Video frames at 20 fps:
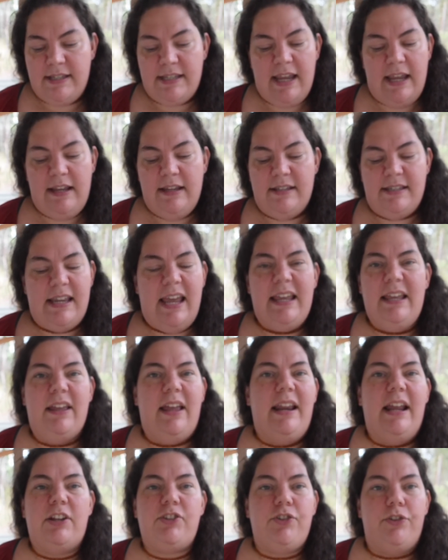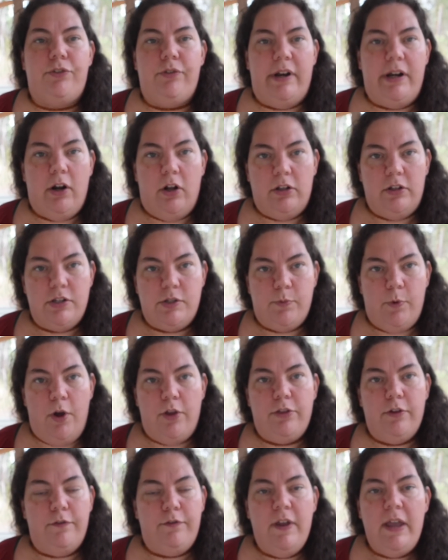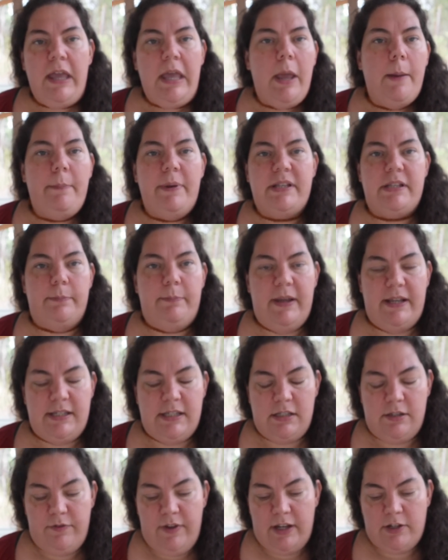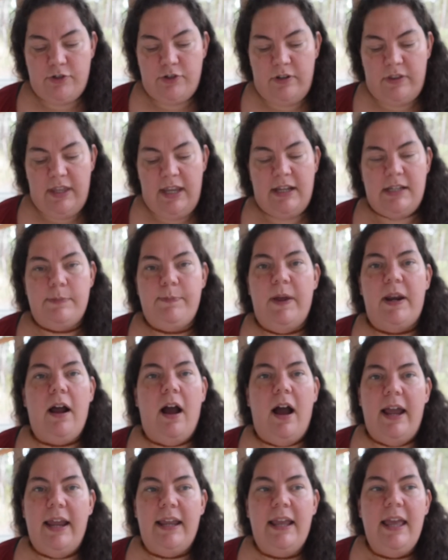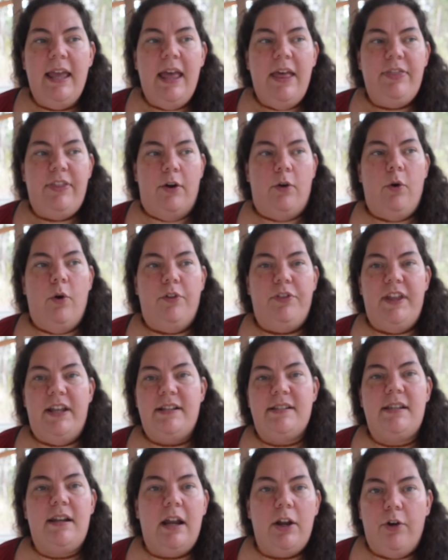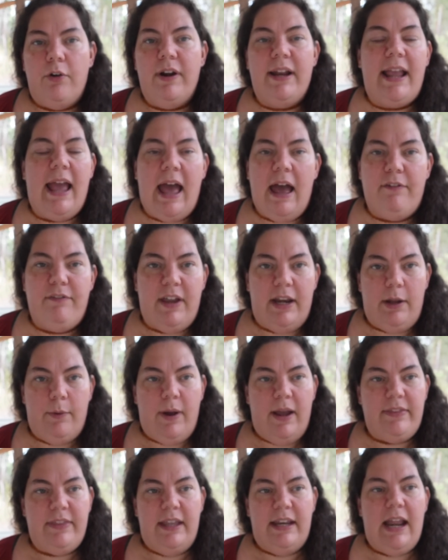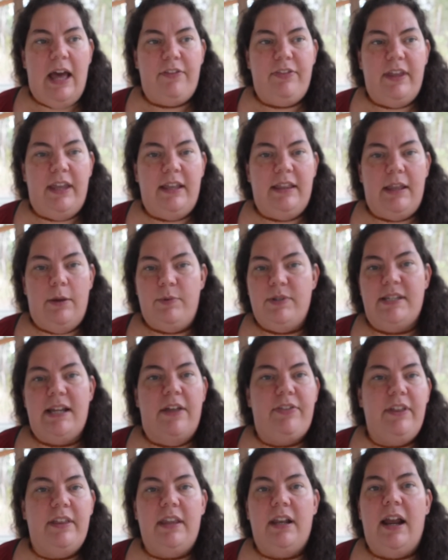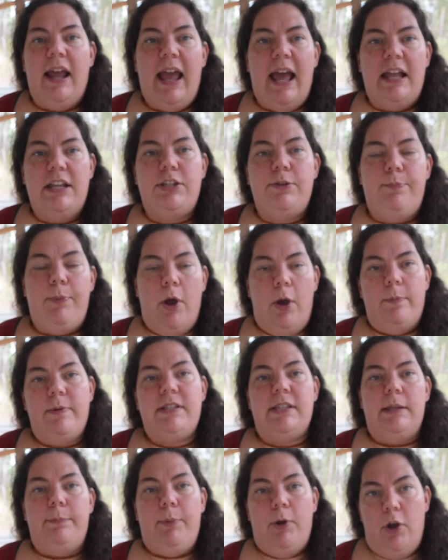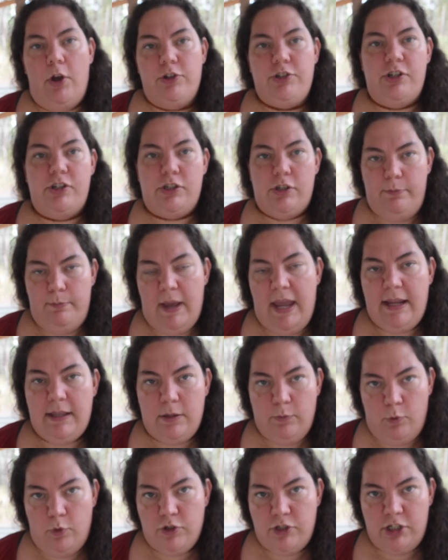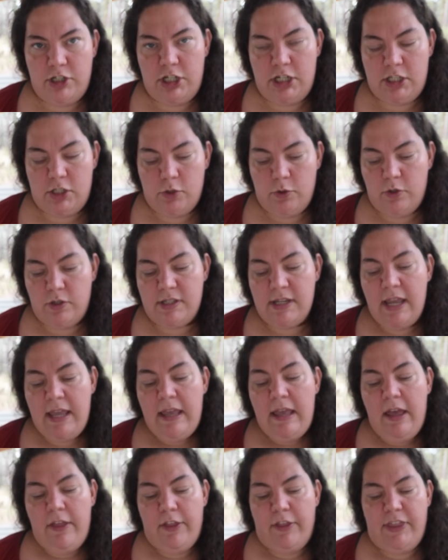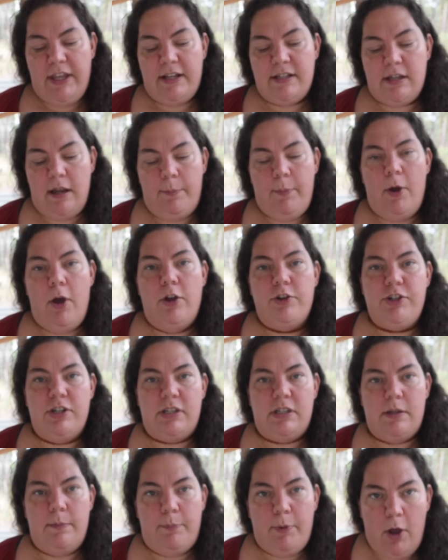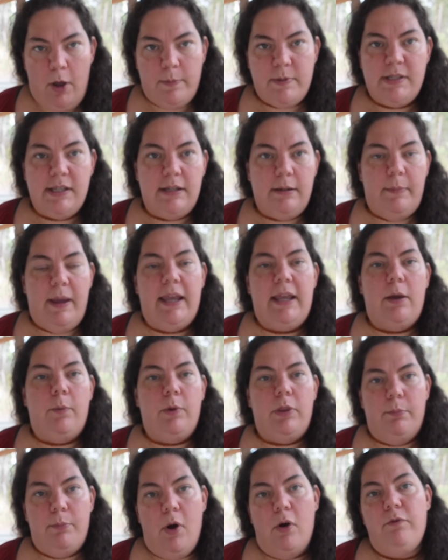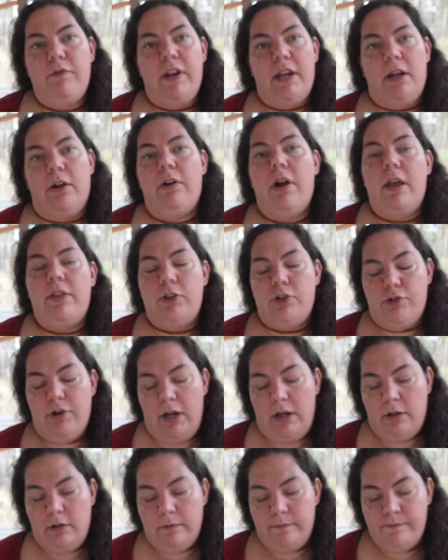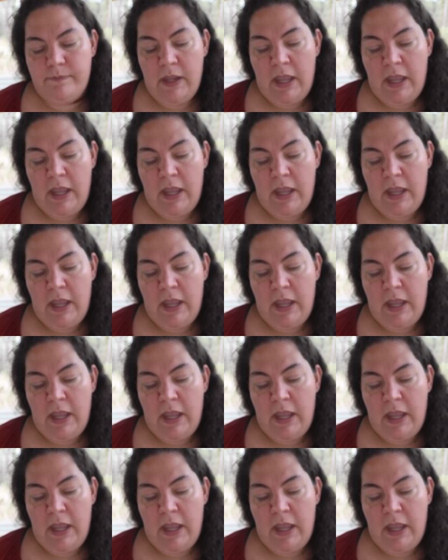Say an extra $3 worth of bits and pieces of extra things. But they're all things that I already have anyway. There was nothing that I had to purposely purchase to make the Worcestershire sauce. The things I purchased purposely to make it were the malt vinegar and the treacle.